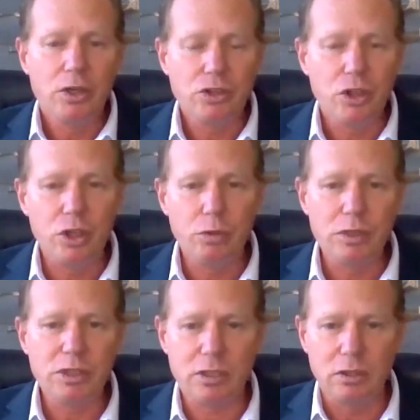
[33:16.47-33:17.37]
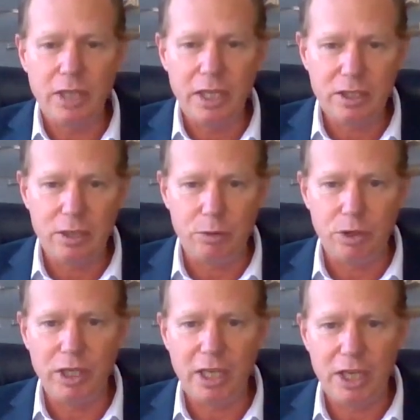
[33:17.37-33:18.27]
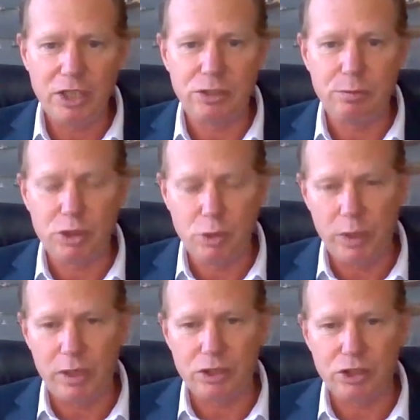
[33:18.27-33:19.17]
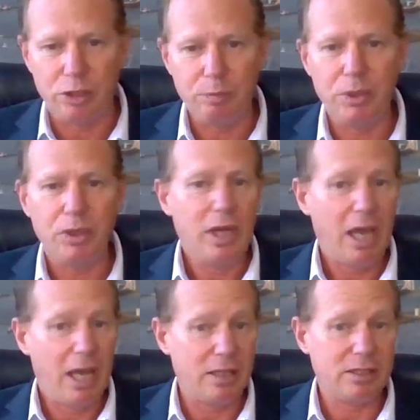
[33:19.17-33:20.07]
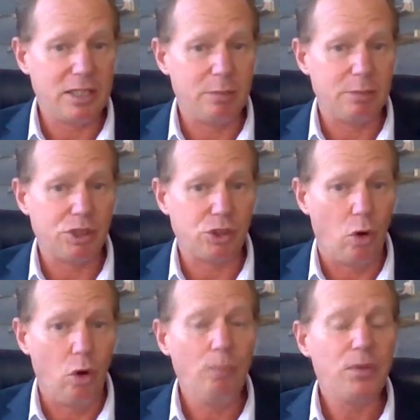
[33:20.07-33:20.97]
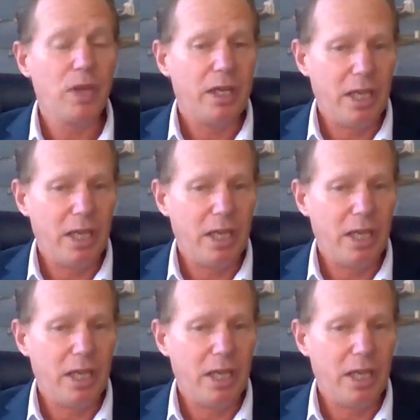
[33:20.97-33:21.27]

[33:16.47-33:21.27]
So you will still get communication between the ship and the team ashore.